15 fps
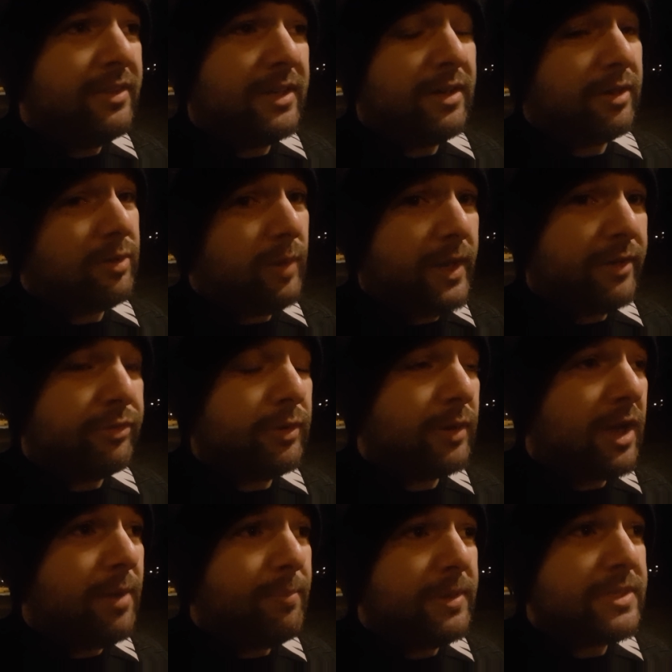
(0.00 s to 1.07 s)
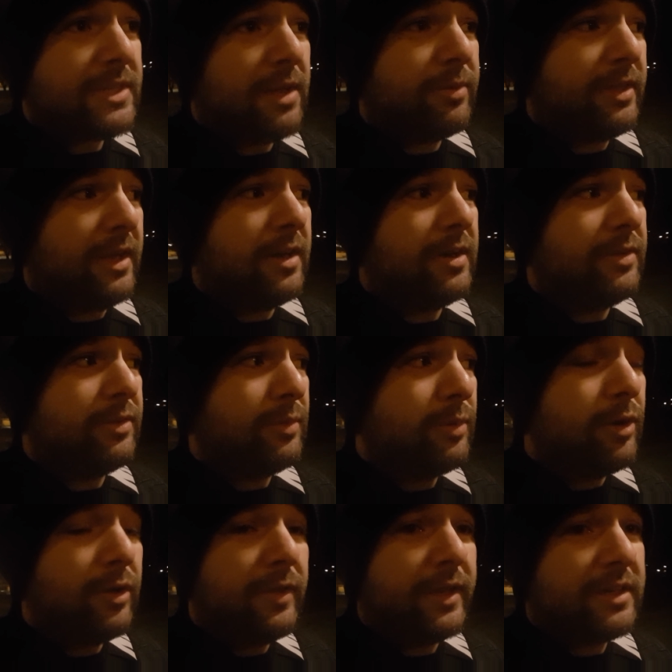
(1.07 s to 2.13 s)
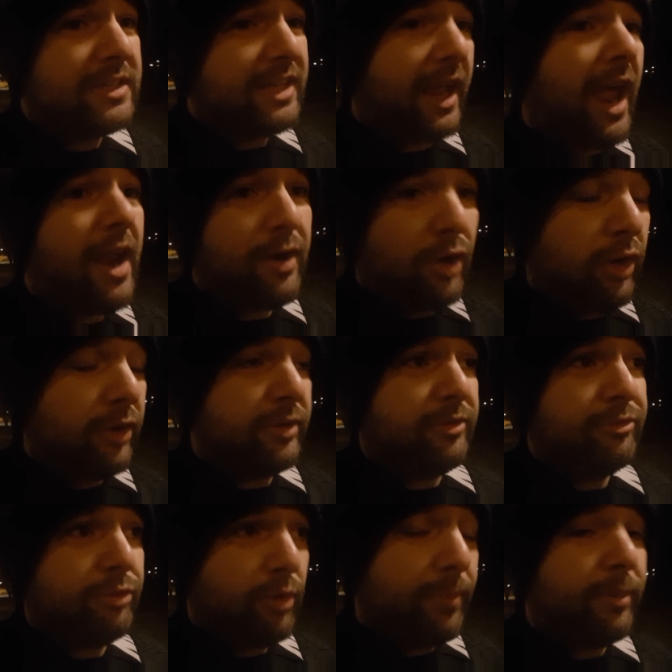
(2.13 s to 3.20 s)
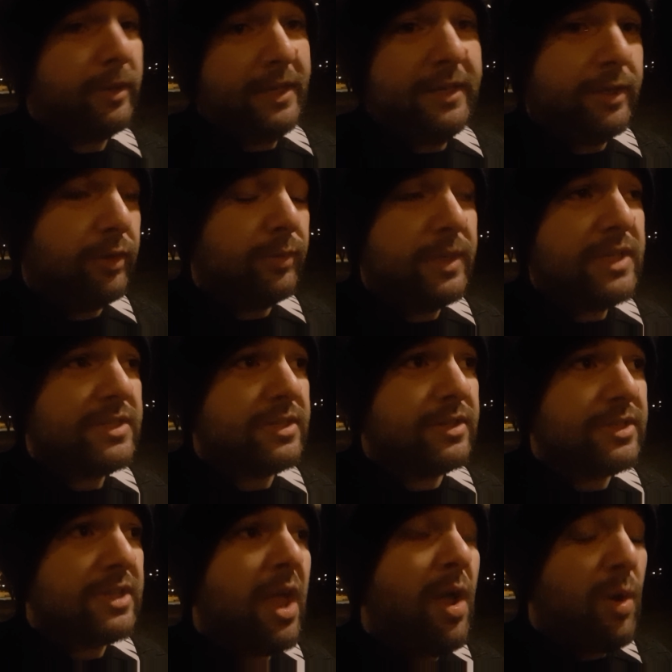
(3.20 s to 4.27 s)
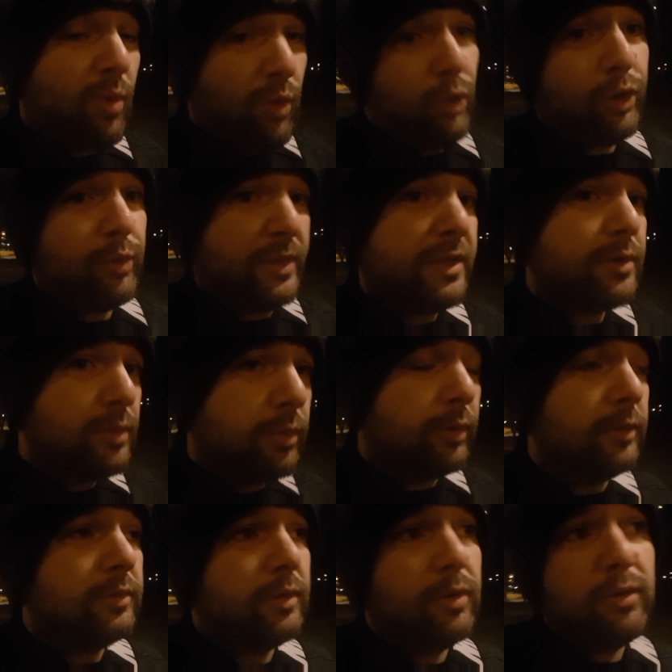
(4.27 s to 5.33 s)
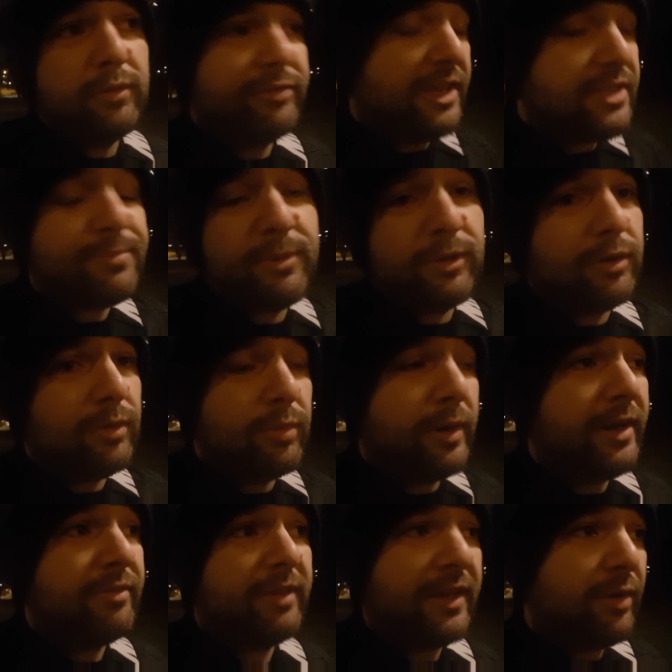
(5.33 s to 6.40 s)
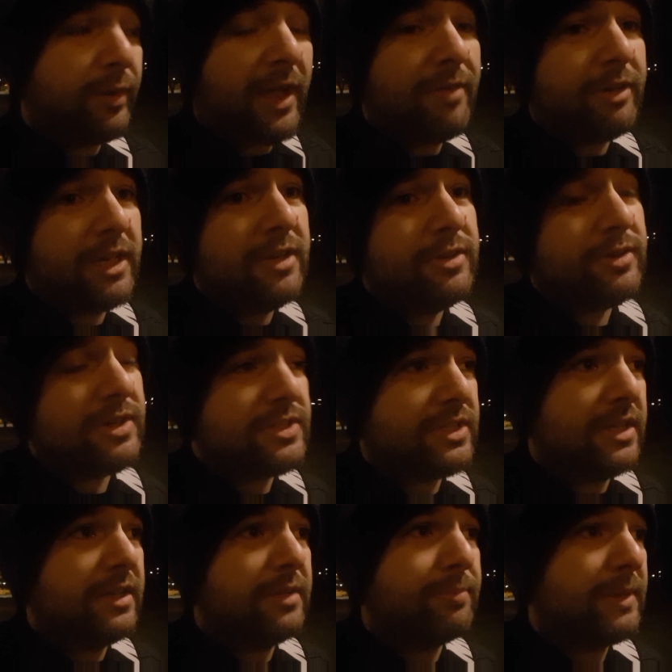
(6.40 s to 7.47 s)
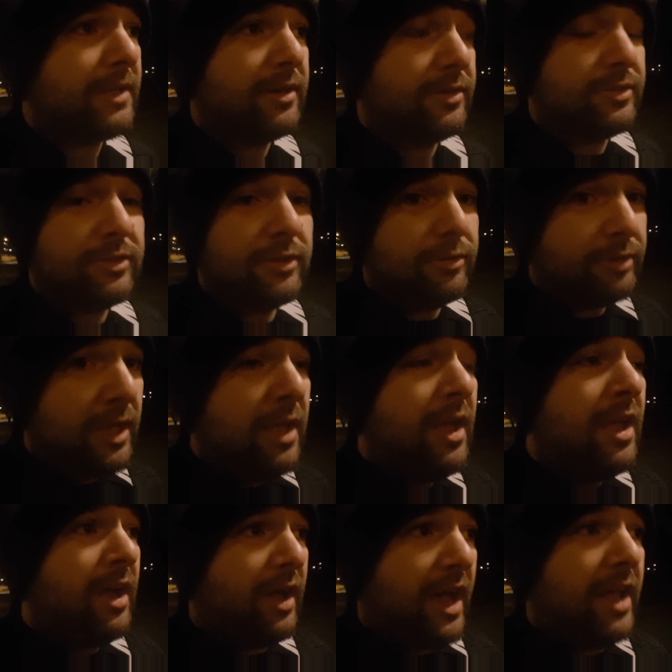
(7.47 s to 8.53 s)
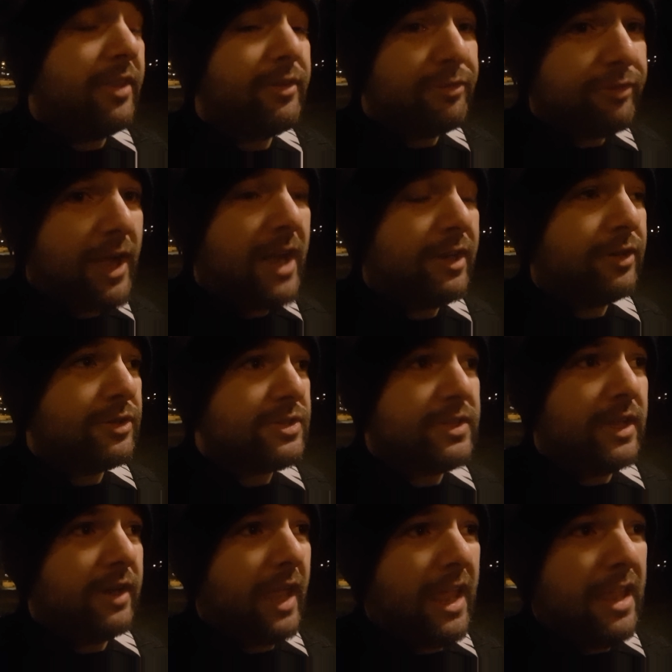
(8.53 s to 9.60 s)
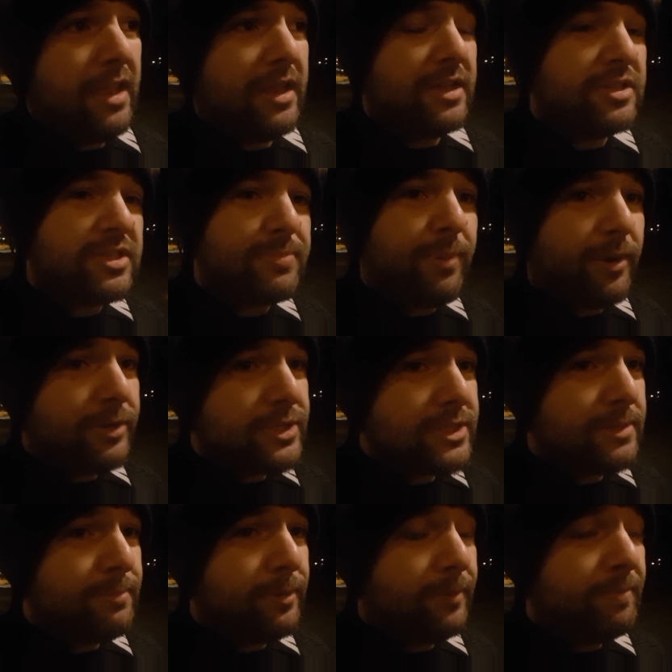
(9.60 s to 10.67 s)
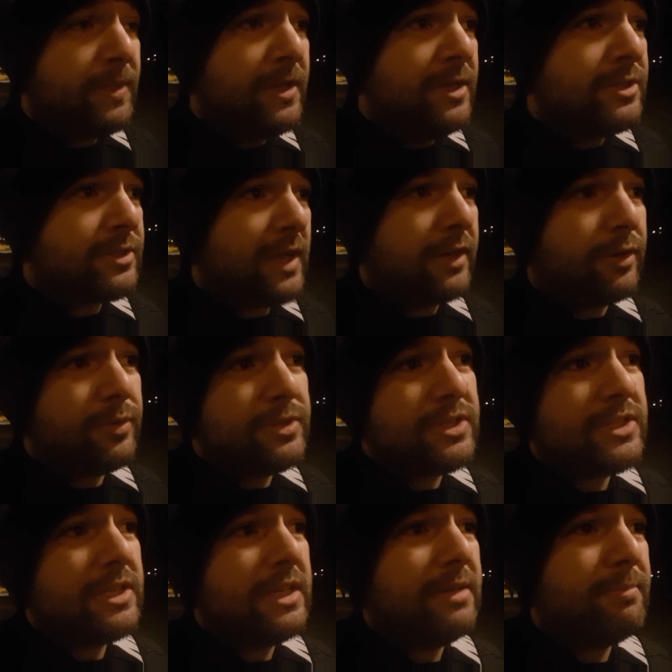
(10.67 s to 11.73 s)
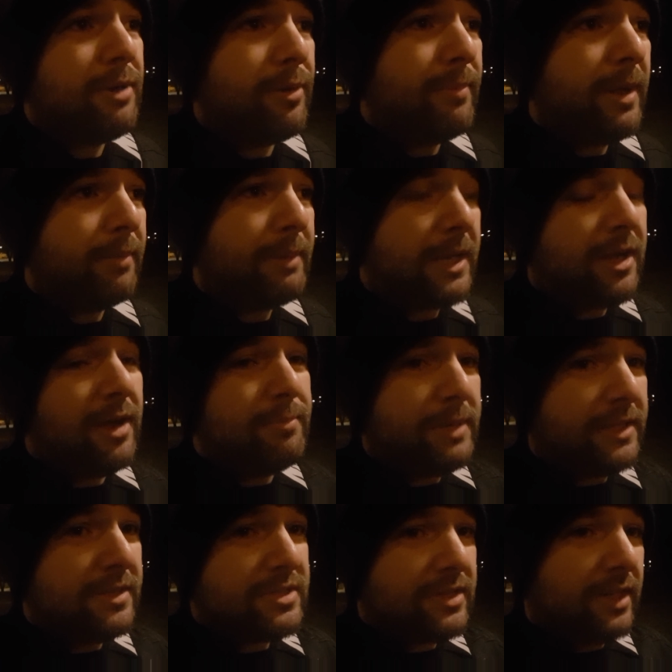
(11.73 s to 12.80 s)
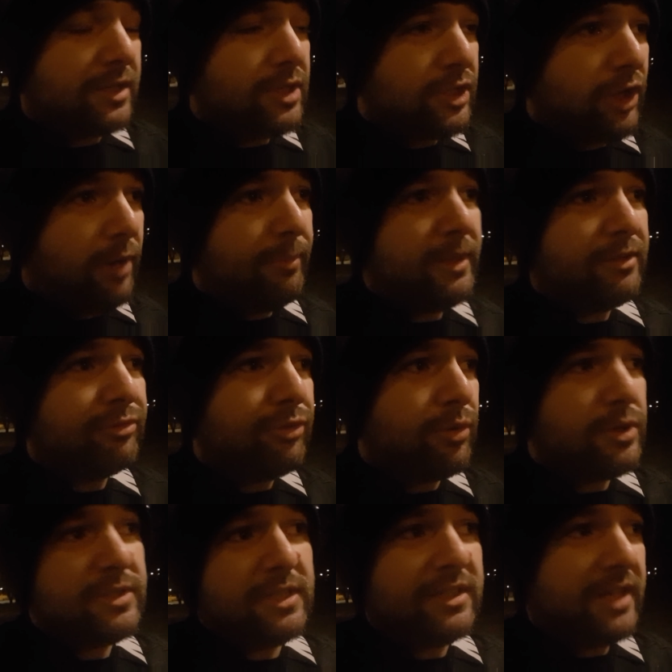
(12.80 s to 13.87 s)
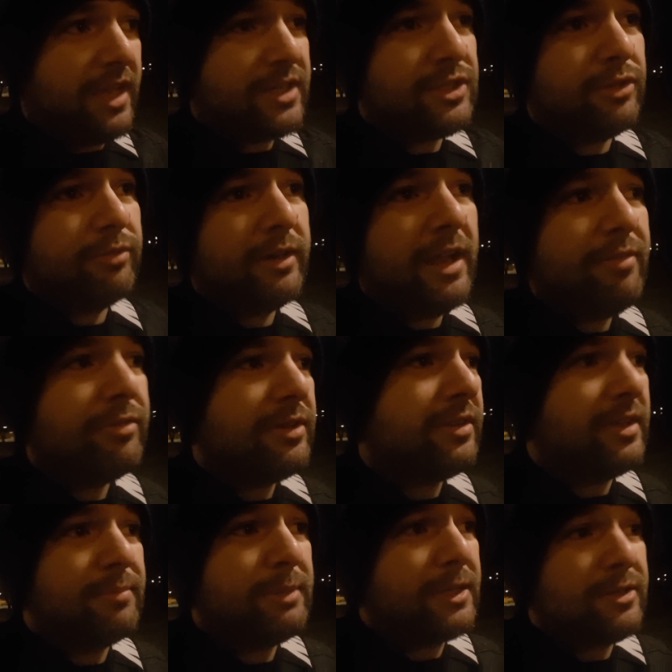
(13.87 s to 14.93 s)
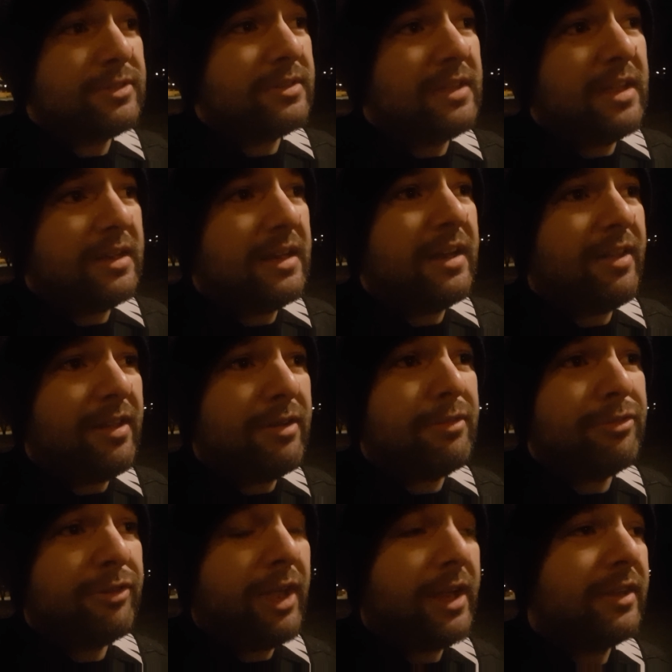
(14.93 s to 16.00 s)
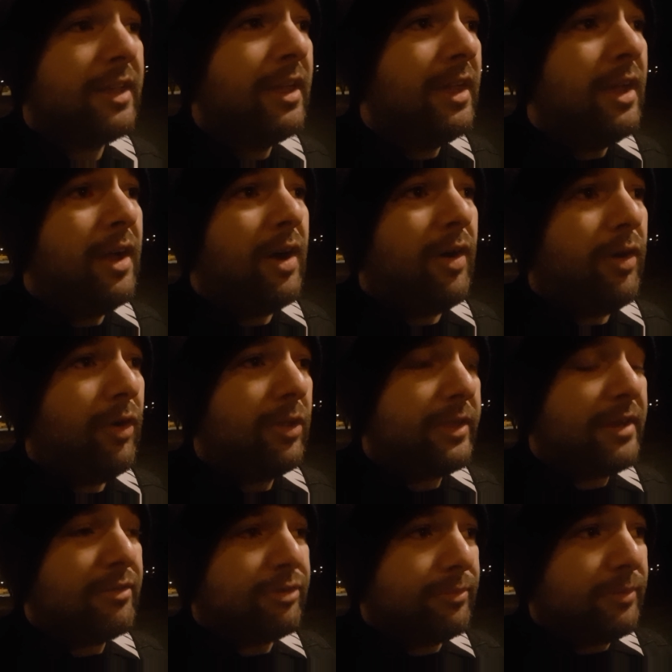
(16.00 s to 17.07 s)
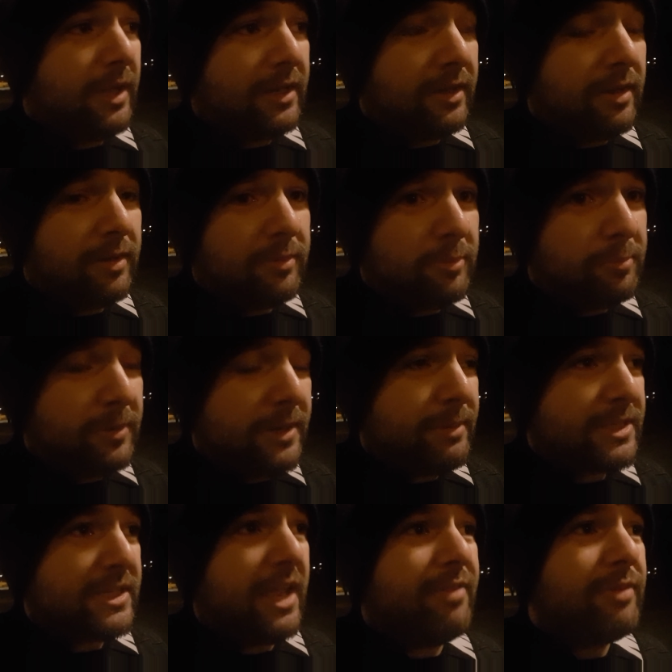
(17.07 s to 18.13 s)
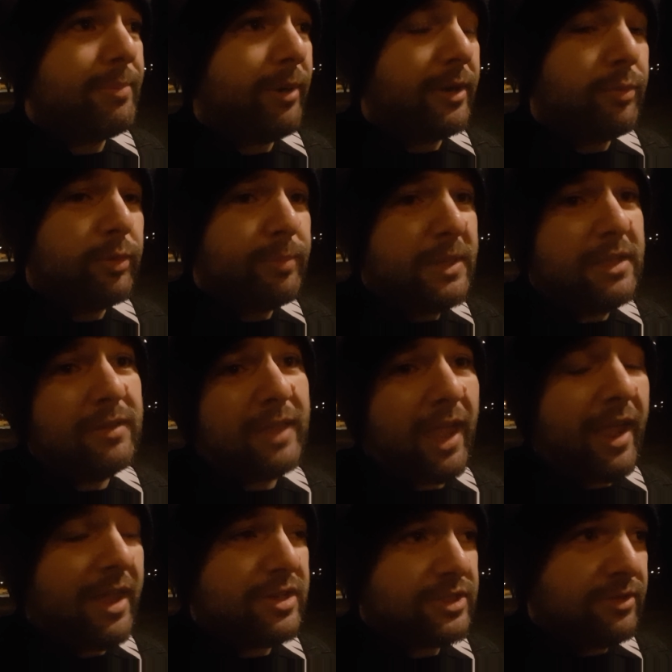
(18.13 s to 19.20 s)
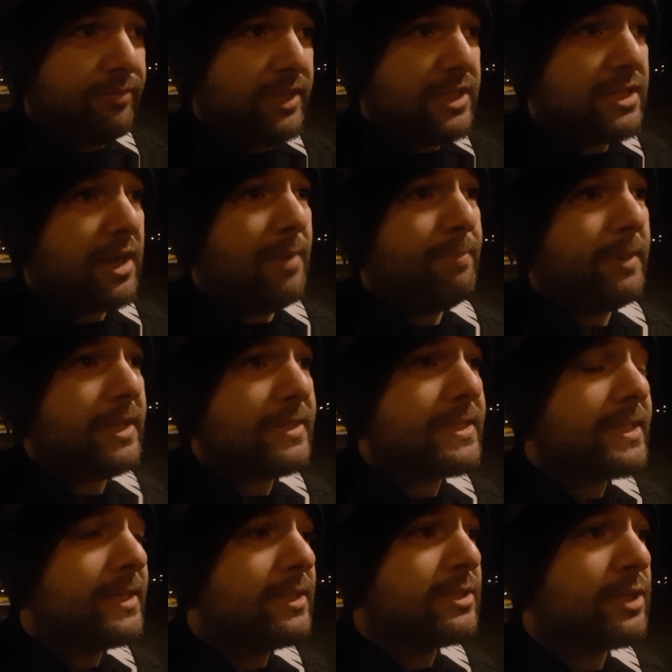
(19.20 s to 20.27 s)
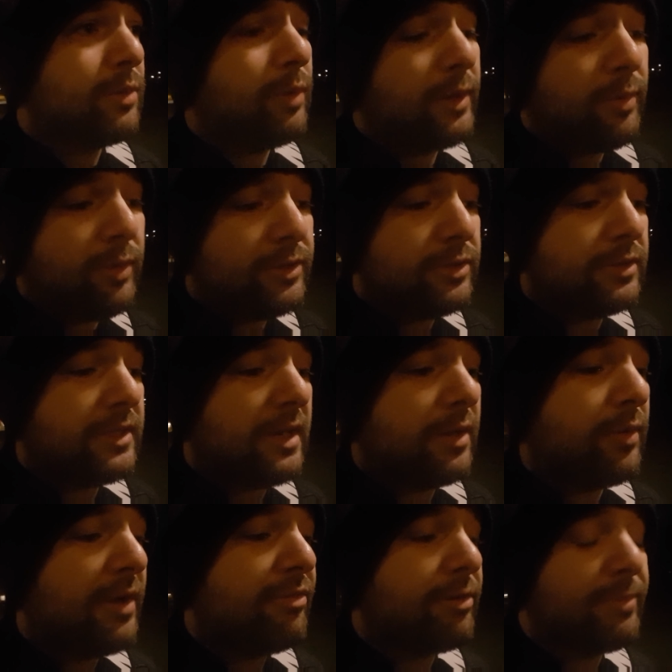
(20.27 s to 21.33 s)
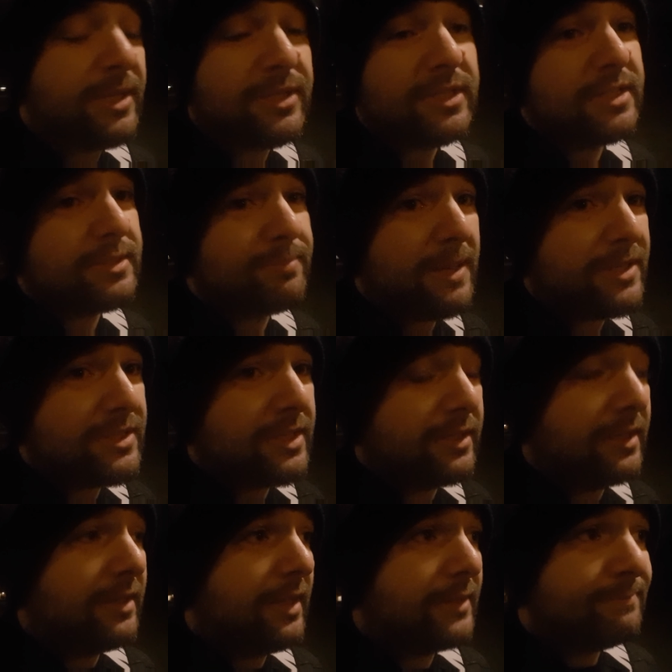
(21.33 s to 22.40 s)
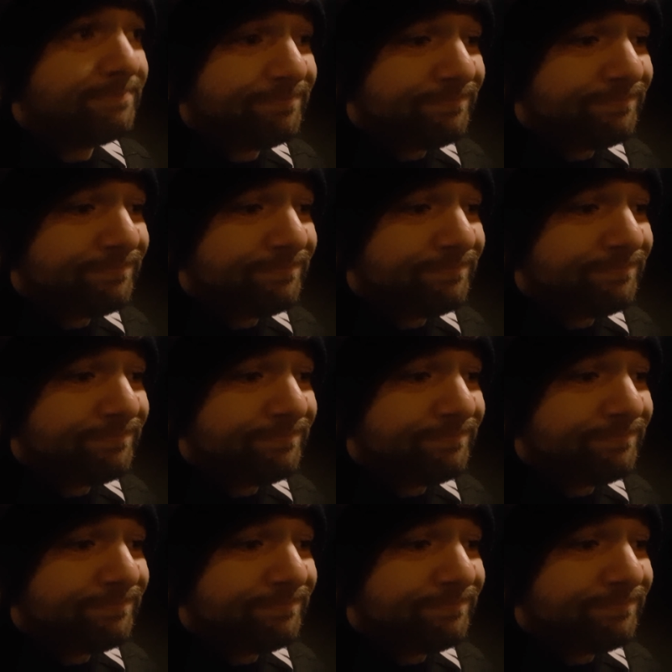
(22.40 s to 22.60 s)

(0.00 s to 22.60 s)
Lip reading: there are quite a few companies out here in the world that cannot, for political reasons, work with Google or Facebook or whatever. They don't have an interest in it because of other factors than, hey, it's possible. So I don't see mobile becoming this like dominant force that takes over everything, because then in effect, all the pretty much everybody would be in the hands of these companies. So what I want you to take away from this is basically that